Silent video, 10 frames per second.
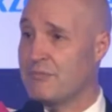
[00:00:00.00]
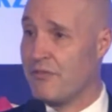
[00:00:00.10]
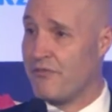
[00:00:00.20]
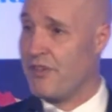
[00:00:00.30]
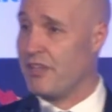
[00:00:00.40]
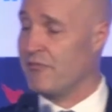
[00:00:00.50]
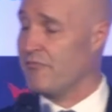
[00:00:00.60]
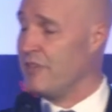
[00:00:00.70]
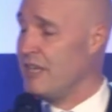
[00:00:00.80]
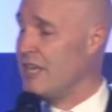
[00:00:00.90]
to fit
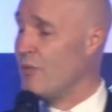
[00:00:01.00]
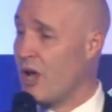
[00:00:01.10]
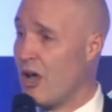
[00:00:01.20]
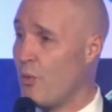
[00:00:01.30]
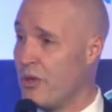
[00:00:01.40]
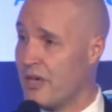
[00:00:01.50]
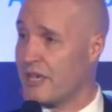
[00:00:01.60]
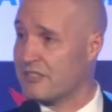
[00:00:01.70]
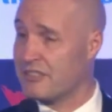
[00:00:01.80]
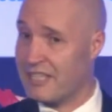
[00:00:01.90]
really well with
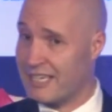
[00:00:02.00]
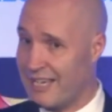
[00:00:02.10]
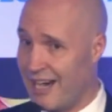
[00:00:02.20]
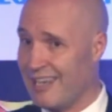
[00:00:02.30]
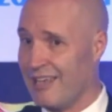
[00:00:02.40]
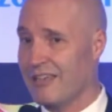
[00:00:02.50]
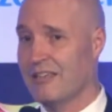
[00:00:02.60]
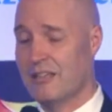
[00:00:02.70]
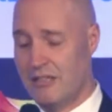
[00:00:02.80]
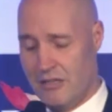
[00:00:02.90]
us to the color
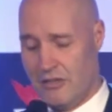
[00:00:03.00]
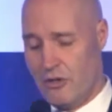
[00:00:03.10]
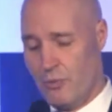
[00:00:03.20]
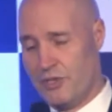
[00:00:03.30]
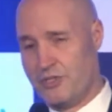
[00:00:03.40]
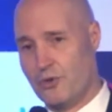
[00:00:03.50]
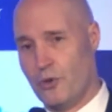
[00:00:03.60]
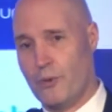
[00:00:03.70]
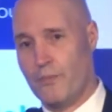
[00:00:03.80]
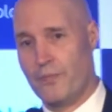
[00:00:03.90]
that we
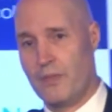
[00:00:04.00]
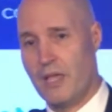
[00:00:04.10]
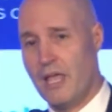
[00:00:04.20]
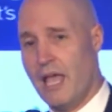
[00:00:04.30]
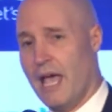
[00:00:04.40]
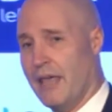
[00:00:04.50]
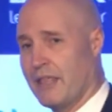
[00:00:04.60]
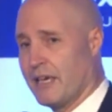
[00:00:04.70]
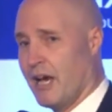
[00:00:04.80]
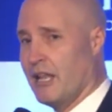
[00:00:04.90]
saw. And
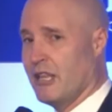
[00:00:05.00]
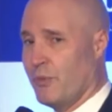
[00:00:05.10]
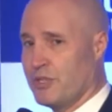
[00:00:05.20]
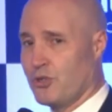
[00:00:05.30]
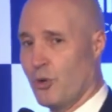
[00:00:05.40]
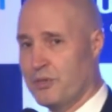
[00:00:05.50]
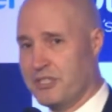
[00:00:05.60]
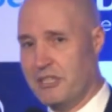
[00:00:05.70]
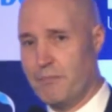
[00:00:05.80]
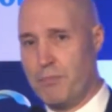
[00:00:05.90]
the color that we saw was
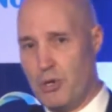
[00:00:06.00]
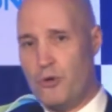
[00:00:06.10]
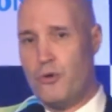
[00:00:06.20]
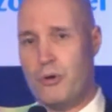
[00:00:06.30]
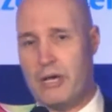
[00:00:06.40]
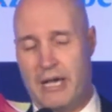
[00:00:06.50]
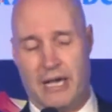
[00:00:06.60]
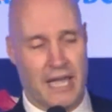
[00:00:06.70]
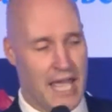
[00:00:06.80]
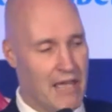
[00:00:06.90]
in the blue
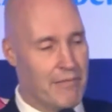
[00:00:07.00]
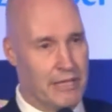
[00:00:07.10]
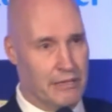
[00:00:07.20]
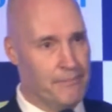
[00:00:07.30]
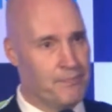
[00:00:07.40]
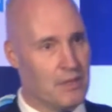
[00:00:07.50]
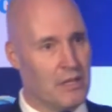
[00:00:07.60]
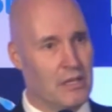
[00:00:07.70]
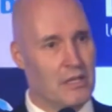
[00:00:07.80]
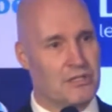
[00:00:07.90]
area.
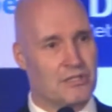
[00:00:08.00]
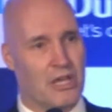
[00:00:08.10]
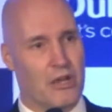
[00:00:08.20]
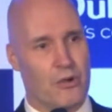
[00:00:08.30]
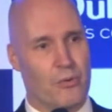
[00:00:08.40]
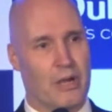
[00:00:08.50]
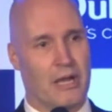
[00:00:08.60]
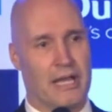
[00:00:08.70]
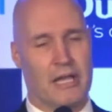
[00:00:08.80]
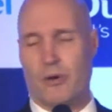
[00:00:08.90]

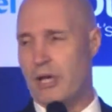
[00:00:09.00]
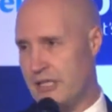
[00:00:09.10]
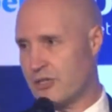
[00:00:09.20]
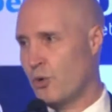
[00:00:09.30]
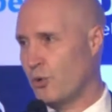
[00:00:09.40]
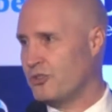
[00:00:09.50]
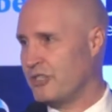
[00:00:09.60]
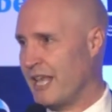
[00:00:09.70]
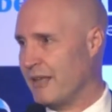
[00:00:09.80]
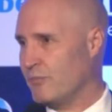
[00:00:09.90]
So it's called
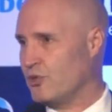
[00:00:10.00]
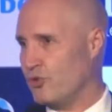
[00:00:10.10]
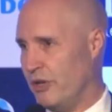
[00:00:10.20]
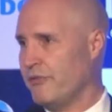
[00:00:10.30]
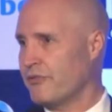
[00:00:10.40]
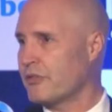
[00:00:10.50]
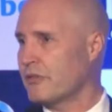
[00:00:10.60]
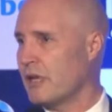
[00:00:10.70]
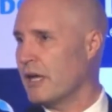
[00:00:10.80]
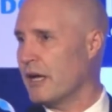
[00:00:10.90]
denim drift
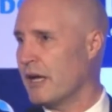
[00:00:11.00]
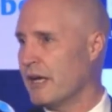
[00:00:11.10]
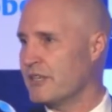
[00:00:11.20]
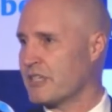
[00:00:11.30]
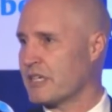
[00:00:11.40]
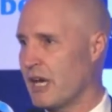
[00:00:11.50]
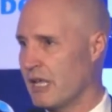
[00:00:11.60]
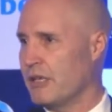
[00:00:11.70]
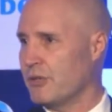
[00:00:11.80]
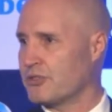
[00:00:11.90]
as a
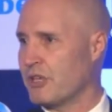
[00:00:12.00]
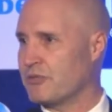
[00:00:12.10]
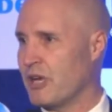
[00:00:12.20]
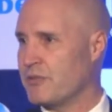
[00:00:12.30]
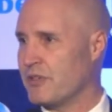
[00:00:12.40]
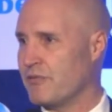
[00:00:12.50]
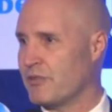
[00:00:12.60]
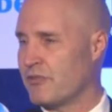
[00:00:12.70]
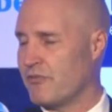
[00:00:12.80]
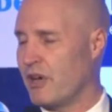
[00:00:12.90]
color. You'll sometimes
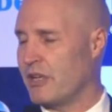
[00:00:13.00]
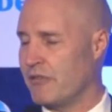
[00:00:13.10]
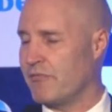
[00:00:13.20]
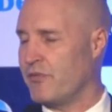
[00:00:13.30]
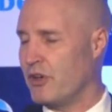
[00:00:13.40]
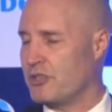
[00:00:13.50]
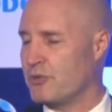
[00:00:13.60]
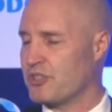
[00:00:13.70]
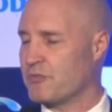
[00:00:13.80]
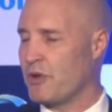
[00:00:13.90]
find it referred to
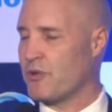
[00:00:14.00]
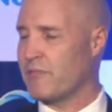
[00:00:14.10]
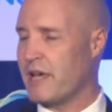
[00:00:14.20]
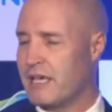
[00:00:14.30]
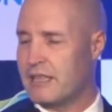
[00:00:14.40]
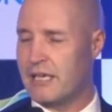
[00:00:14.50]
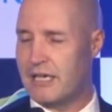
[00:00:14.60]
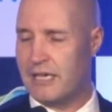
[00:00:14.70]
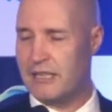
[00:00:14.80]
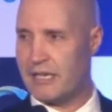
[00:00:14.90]
as smoke gray in
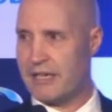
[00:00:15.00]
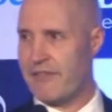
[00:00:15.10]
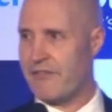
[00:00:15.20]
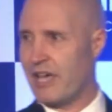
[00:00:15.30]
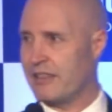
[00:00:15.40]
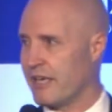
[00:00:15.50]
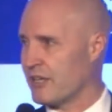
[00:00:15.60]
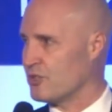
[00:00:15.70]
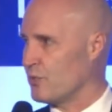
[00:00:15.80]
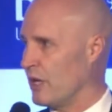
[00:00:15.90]
the fan deck
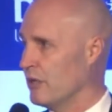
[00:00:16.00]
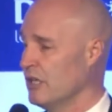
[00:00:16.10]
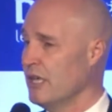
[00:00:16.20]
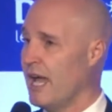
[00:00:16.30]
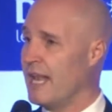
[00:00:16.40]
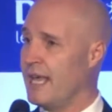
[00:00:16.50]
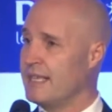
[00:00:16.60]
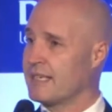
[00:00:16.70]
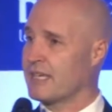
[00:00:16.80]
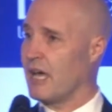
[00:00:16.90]
as well. And it
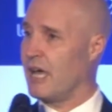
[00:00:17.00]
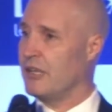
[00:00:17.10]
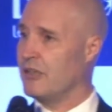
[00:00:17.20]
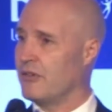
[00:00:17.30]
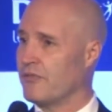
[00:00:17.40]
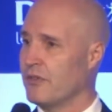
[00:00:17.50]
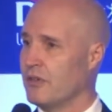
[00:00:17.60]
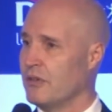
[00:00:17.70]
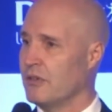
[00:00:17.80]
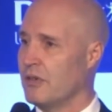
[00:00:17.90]
is a kind of
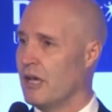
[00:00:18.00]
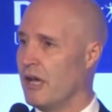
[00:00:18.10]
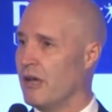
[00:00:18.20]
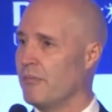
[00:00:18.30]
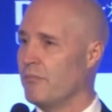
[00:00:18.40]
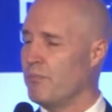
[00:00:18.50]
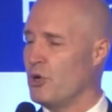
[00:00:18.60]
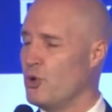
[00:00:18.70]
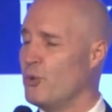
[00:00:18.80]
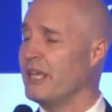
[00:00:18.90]

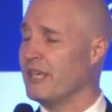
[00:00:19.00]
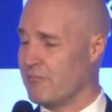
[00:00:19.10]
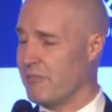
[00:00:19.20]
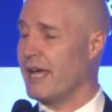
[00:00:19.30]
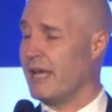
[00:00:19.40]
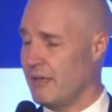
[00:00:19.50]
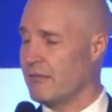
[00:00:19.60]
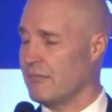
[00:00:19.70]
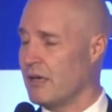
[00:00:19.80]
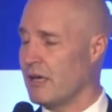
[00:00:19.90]
bluey gray
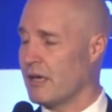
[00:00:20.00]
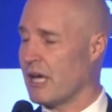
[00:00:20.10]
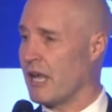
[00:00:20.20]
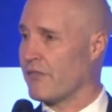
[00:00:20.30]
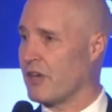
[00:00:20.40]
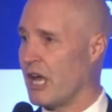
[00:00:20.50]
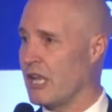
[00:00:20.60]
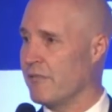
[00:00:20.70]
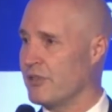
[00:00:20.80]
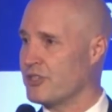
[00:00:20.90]
kind of
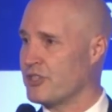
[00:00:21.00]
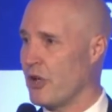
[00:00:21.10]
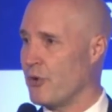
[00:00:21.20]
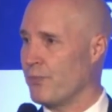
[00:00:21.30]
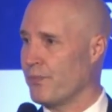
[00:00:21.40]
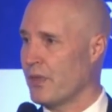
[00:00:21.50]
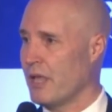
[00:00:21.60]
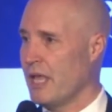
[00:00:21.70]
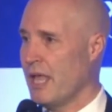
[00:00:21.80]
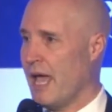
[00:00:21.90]
color and tone.
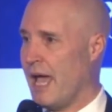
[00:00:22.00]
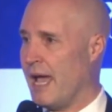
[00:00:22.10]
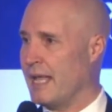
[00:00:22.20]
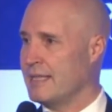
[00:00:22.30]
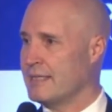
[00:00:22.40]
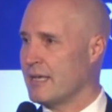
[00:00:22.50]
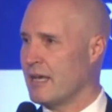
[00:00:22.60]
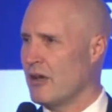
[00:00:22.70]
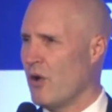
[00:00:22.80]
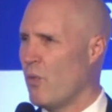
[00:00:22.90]

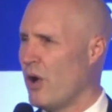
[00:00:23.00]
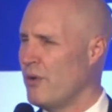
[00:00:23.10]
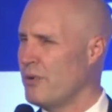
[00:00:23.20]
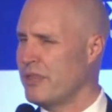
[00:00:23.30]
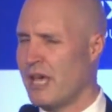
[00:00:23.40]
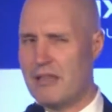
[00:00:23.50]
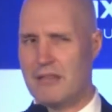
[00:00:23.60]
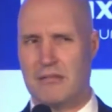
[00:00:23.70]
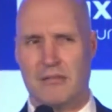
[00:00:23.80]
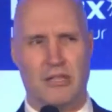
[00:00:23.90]
And why would that,
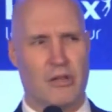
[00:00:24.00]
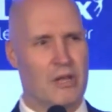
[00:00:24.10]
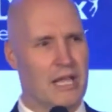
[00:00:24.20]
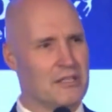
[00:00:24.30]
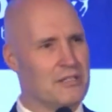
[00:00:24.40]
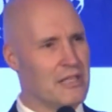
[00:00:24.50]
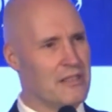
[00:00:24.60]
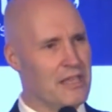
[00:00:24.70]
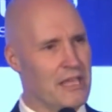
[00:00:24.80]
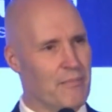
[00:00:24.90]
you know, link to the
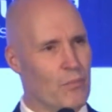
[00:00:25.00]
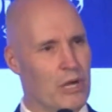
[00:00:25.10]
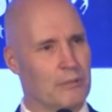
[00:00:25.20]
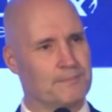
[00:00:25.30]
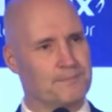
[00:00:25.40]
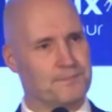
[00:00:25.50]
theme? Well,